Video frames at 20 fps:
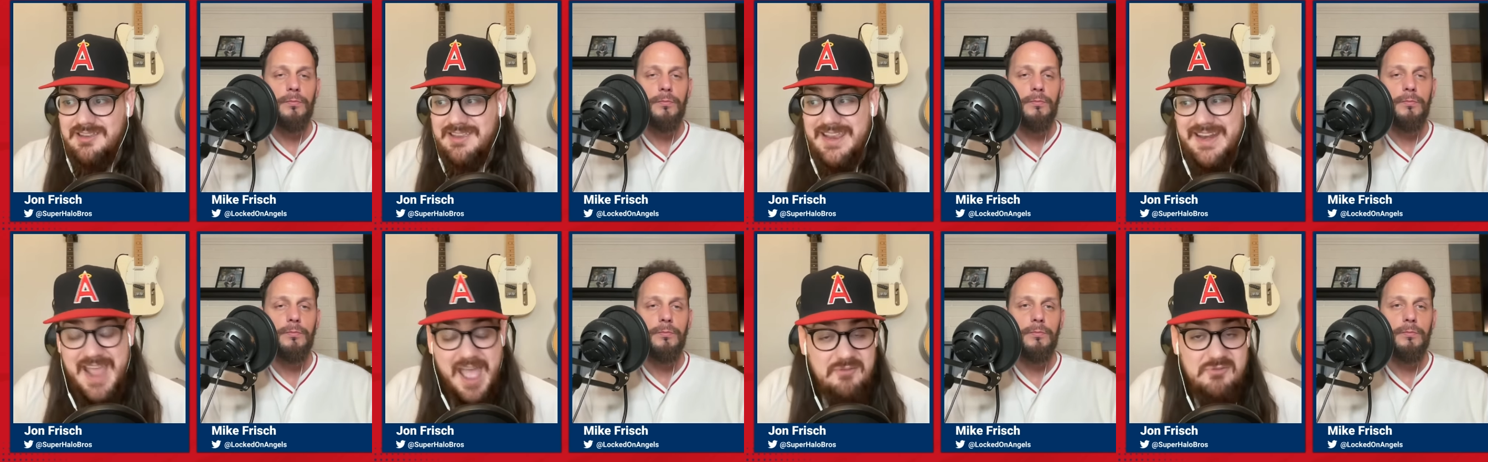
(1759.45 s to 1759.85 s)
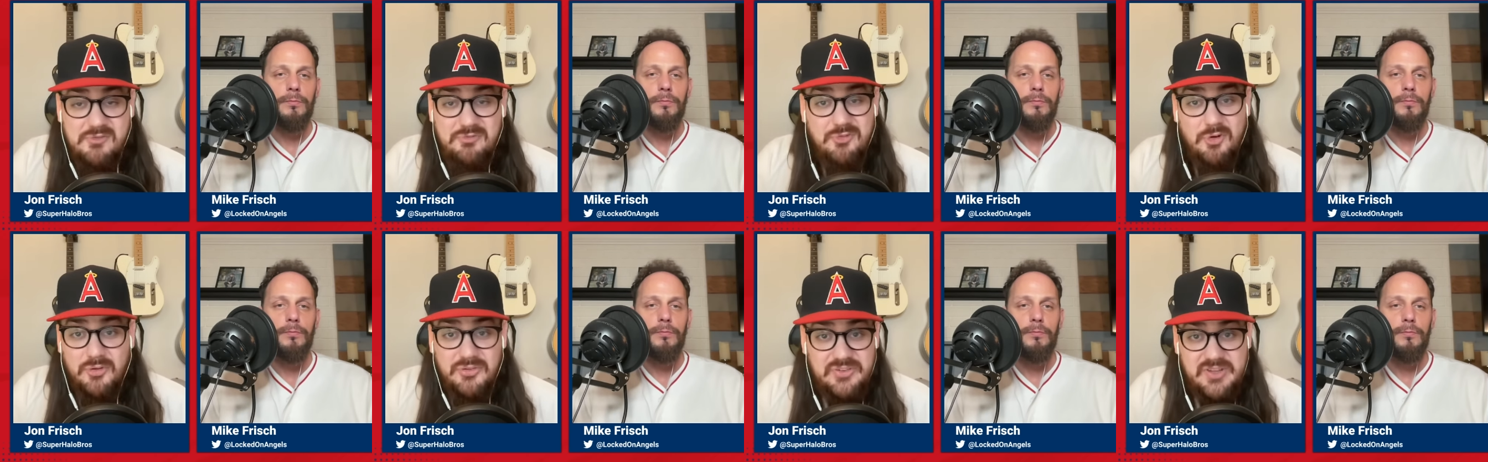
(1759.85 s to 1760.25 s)
Speaker 1: and have a
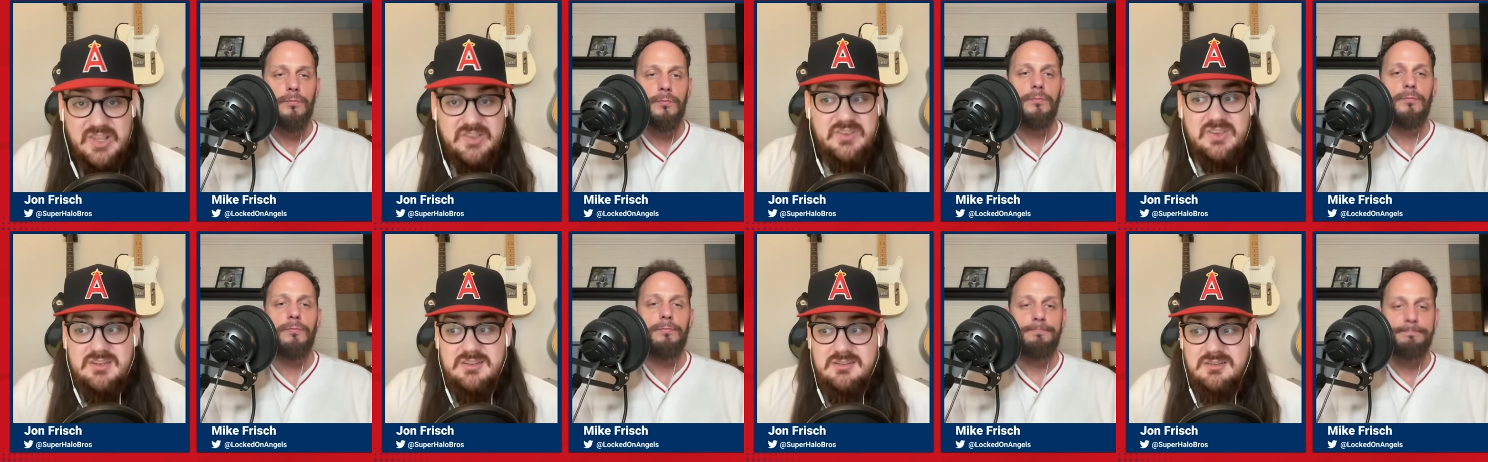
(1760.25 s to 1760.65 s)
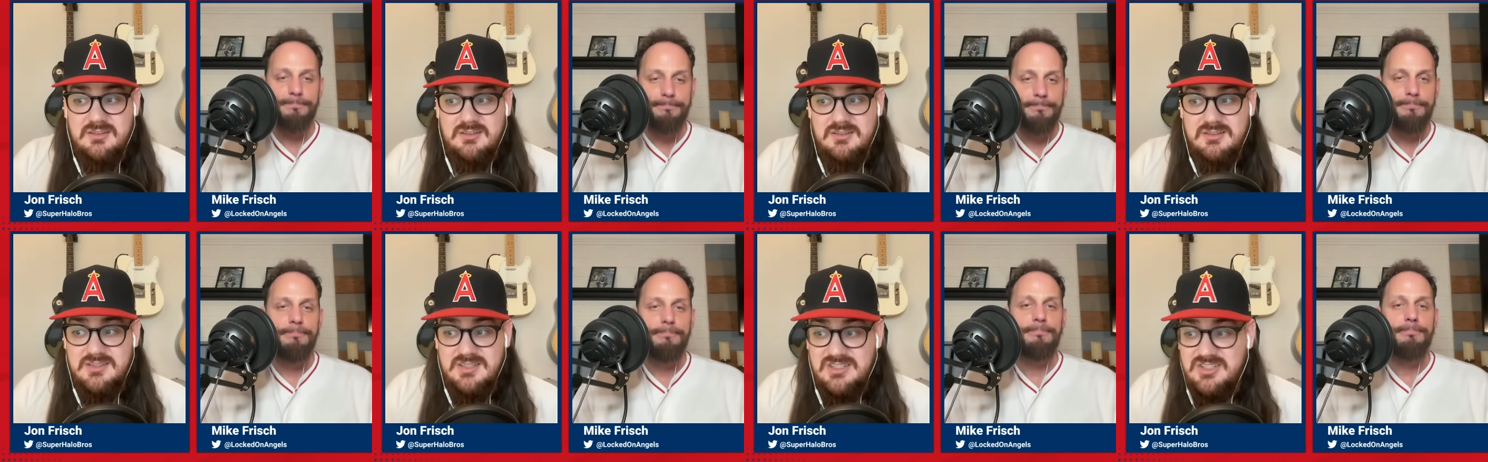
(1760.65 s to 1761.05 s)
full season
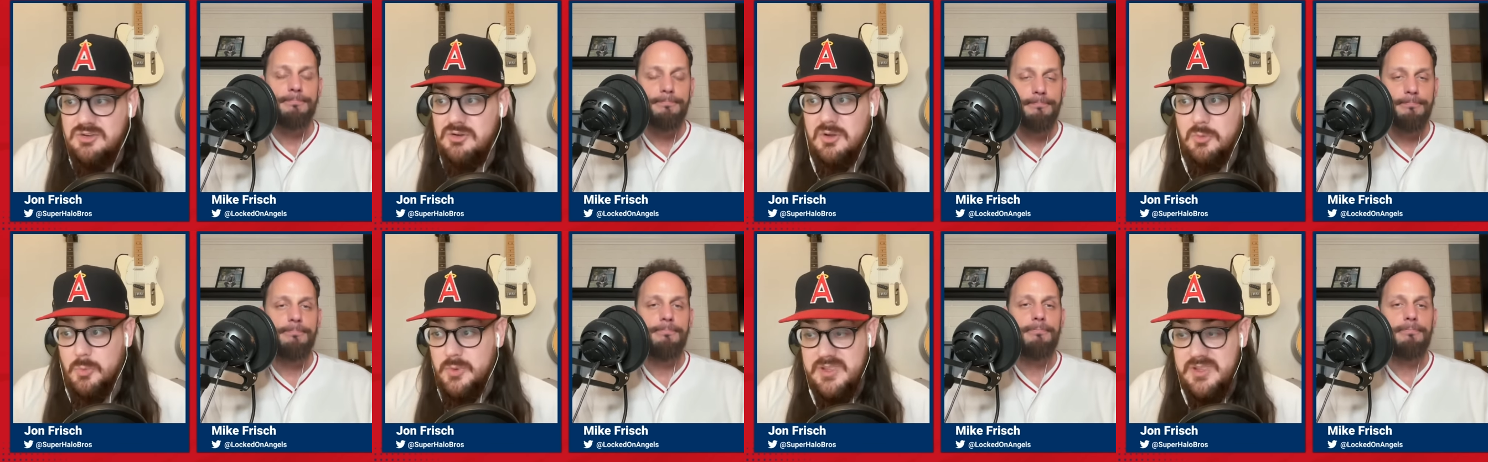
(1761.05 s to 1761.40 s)
to do it.